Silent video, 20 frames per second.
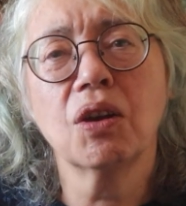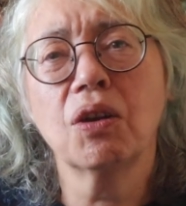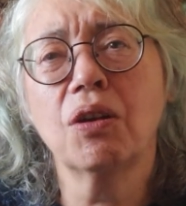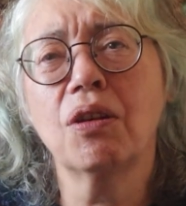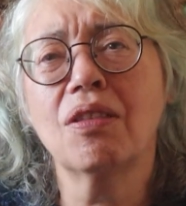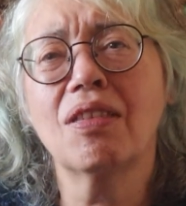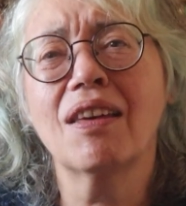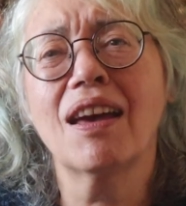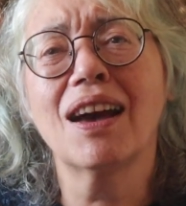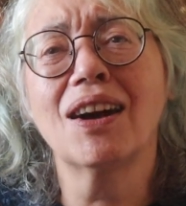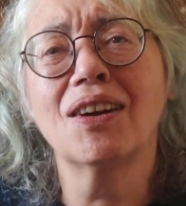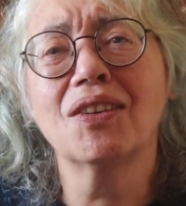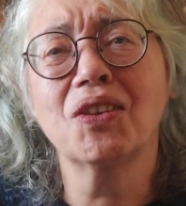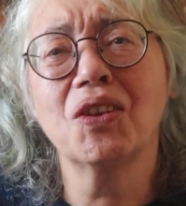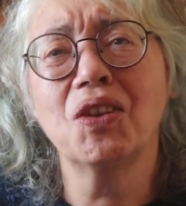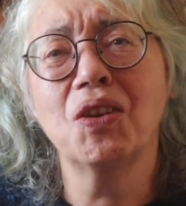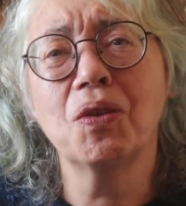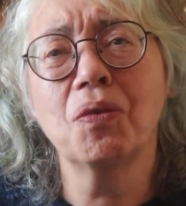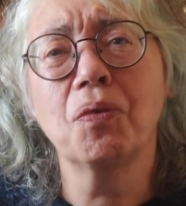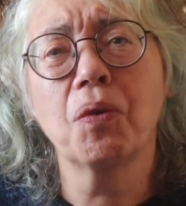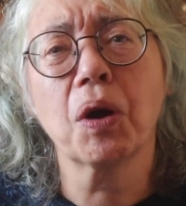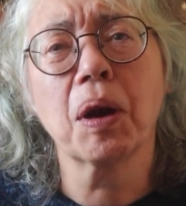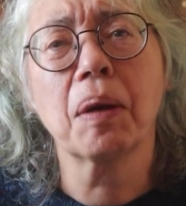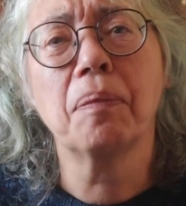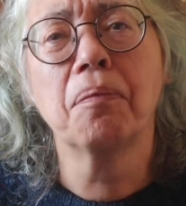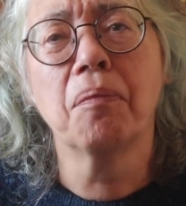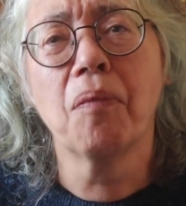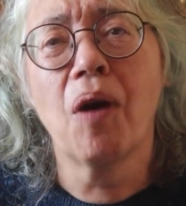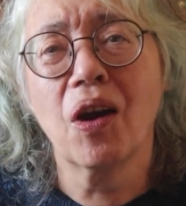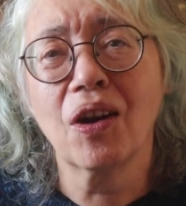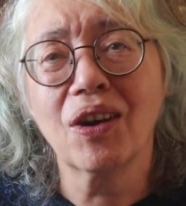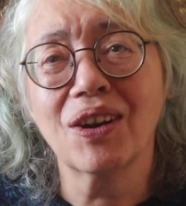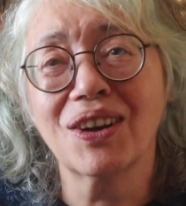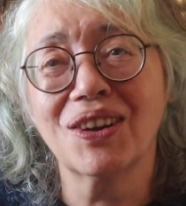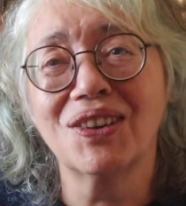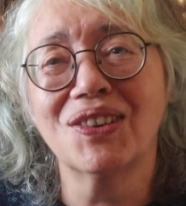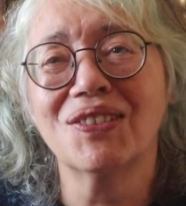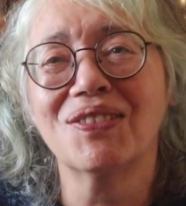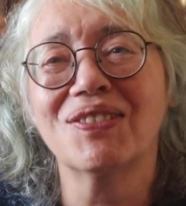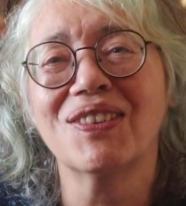Who the hell knew what a
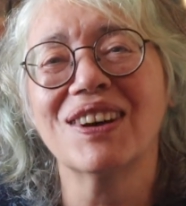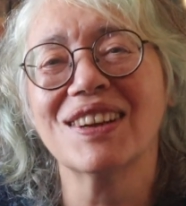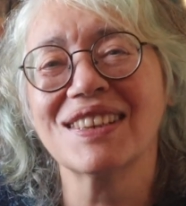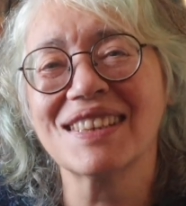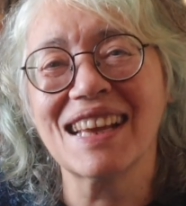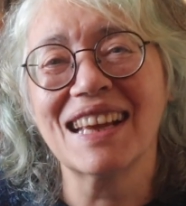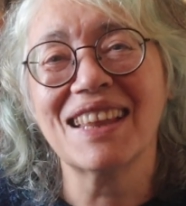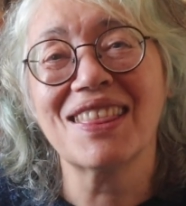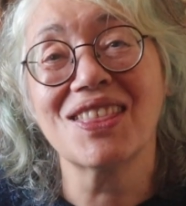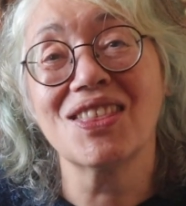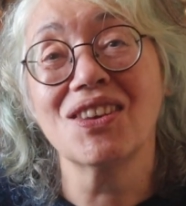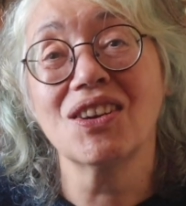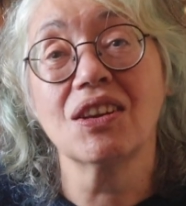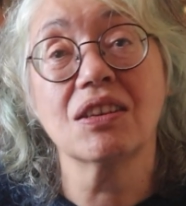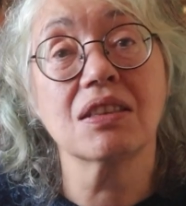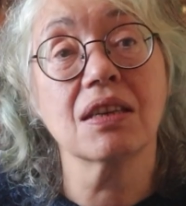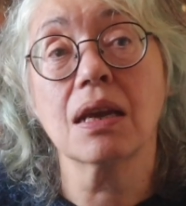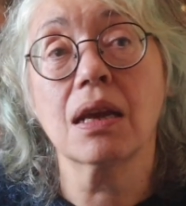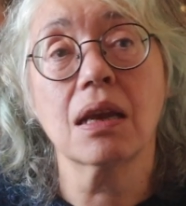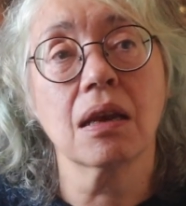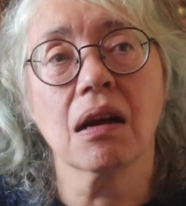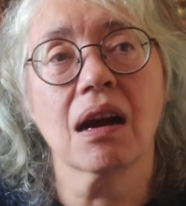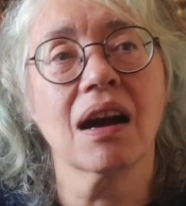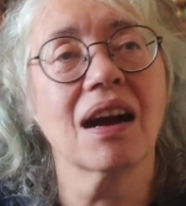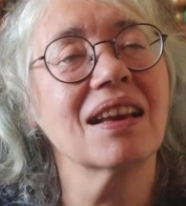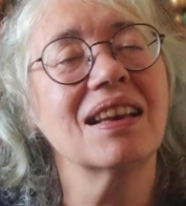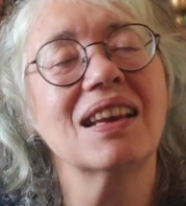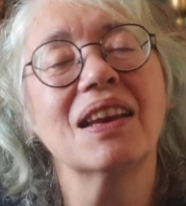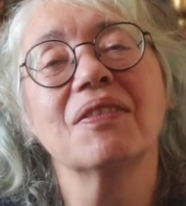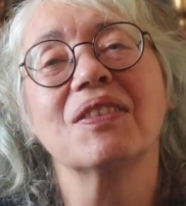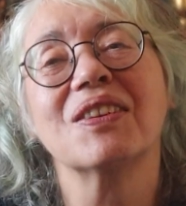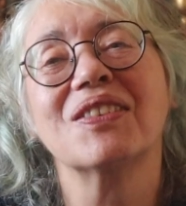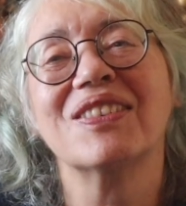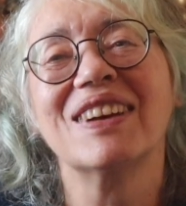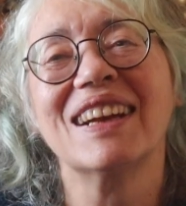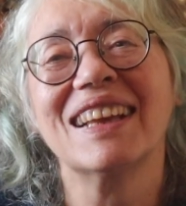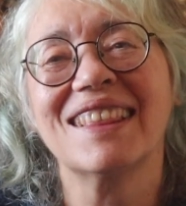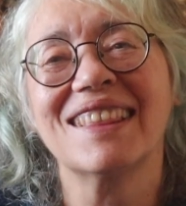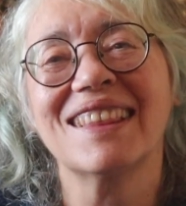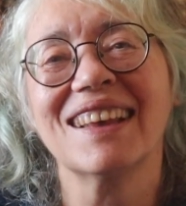monocle was at 13? I'd never
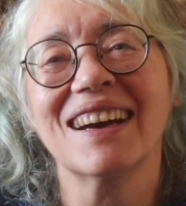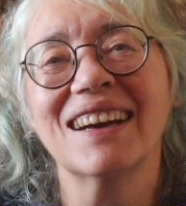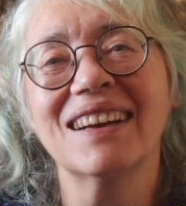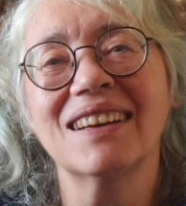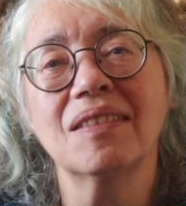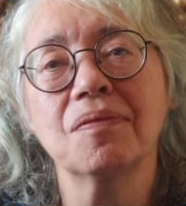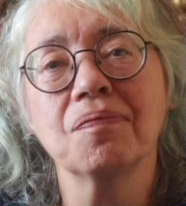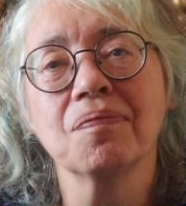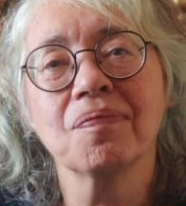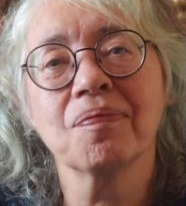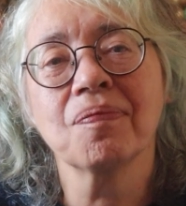read that.